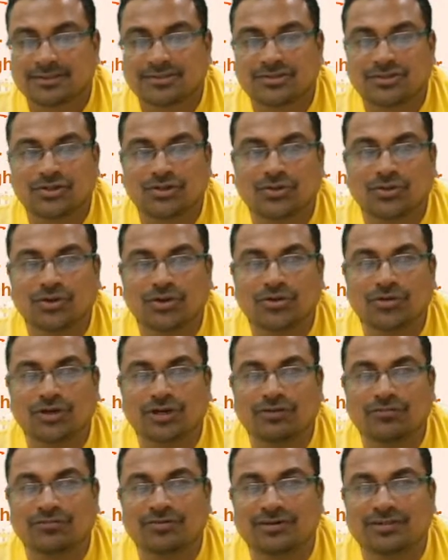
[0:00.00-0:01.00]
There's no
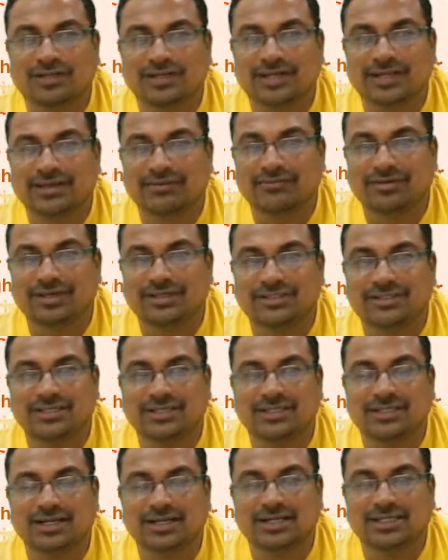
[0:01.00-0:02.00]
unit for the
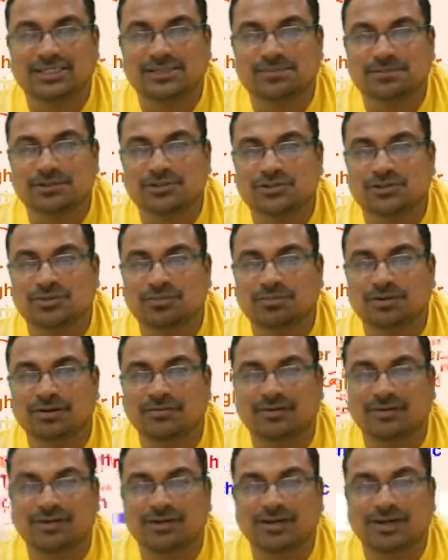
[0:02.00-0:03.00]
deviation, that dispersive
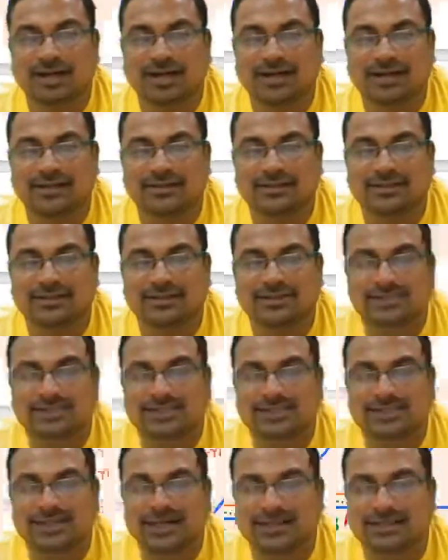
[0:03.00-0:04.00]
power and other
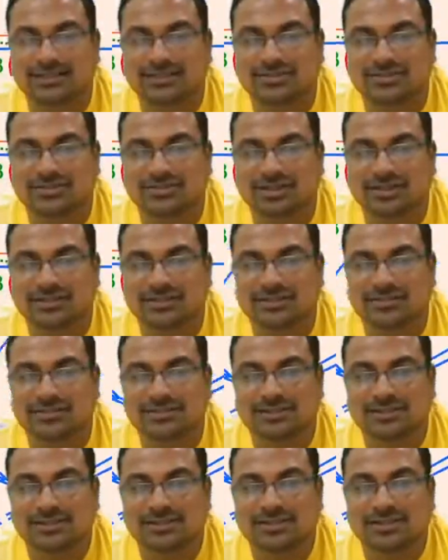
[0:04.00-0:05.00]
things are there, student.
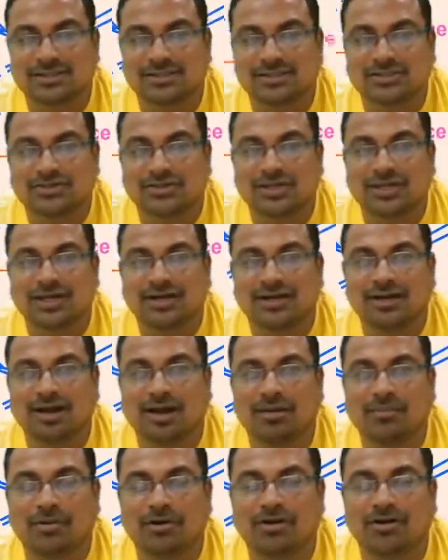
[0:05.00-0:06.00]
So here
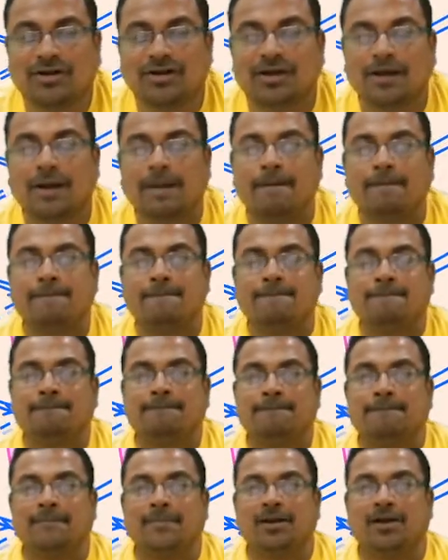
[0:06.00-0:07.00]
about
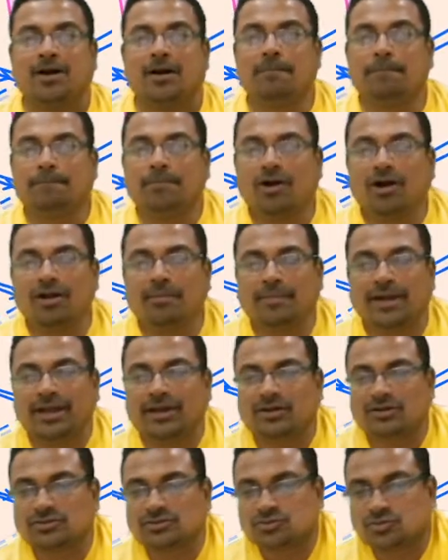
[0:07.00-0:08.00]
compound
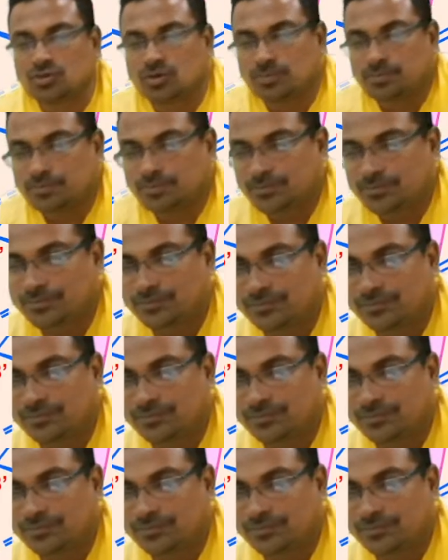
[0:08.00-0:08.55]
microscope.